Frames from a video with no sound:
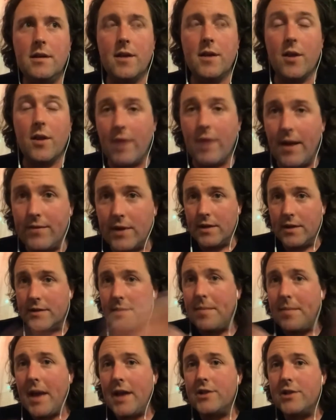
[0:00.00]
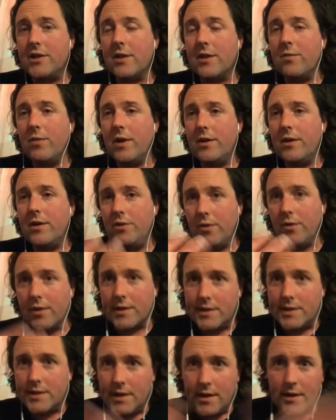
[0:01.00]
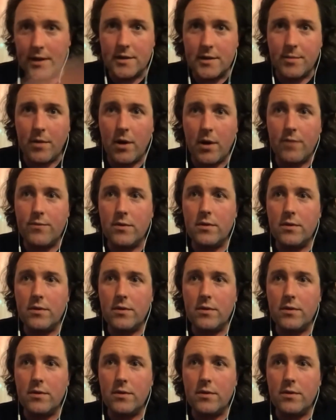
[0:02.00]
Ravnica to Magic what New York City is to Marvel.